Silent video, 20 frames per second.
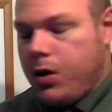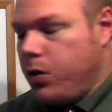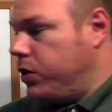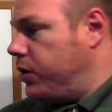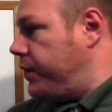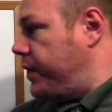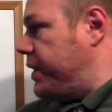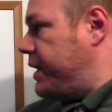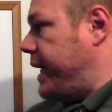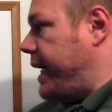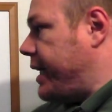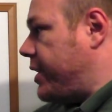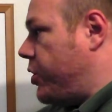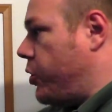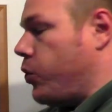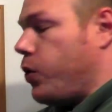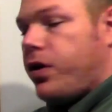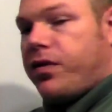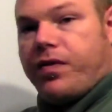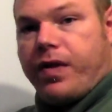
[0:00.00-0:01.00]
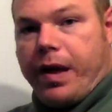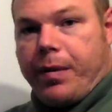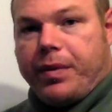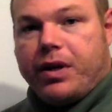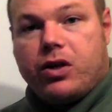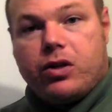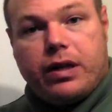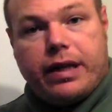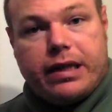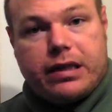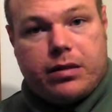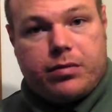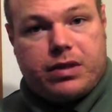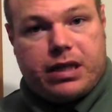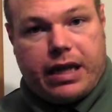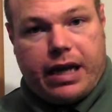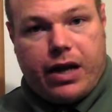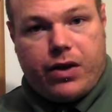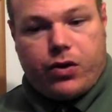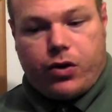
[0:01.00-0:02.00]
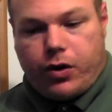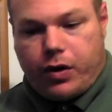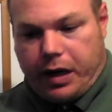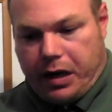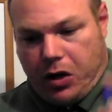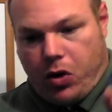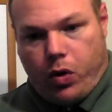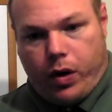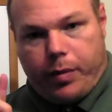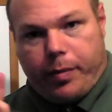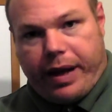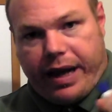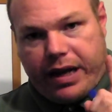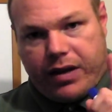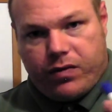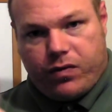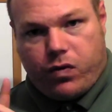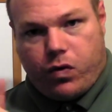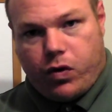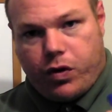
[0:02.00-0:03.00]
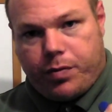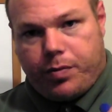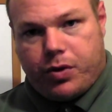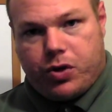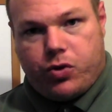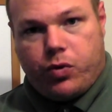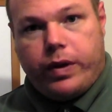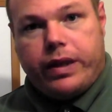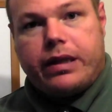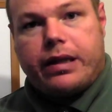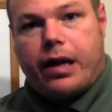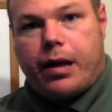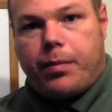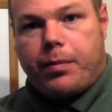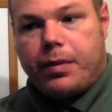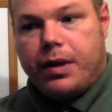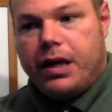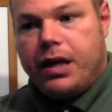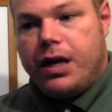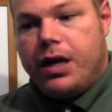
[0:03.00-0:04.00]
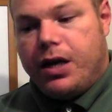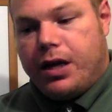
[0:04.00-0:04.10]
Well, if you take two of them and you link them together, going back and forth between them,